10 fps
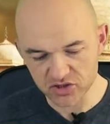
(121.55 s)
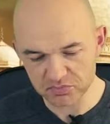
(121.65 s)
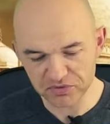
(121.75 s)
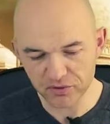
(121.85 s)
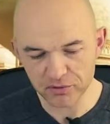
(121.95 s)

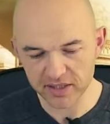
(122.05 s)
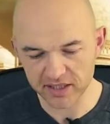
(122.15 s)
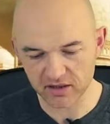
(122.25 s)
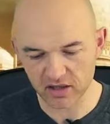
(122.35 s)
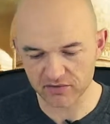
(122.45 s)
Just before we
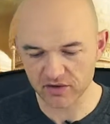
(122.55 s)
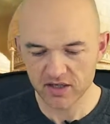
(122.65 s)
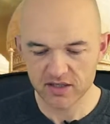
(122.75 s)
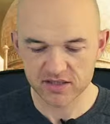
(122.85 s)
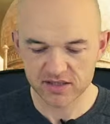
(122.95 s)
kick off,
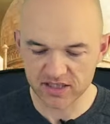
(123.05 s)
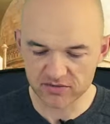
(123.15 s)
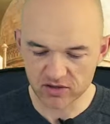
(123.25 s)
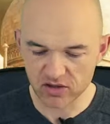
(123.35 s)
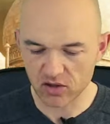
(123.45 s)

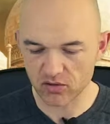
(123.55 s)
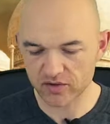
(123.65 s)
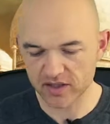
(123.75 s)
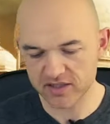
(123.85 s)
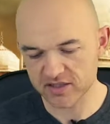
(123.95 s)
Stephen
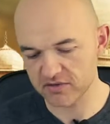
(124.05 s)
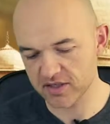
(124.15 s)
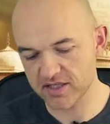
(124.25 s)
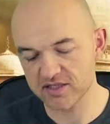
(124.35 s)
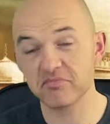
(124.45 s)
Covey
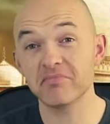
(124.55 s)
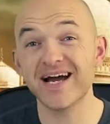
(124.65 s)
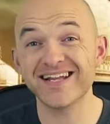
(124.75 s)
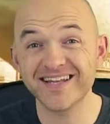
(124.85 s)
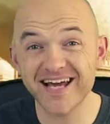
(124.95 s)
he's a
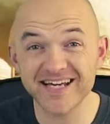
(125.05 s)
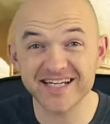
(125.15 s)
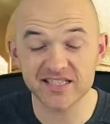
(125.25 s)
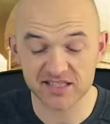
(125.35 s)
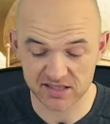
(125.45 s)
man that
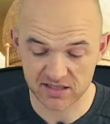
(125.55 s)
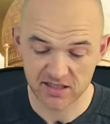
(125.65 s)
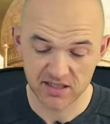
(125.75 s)
is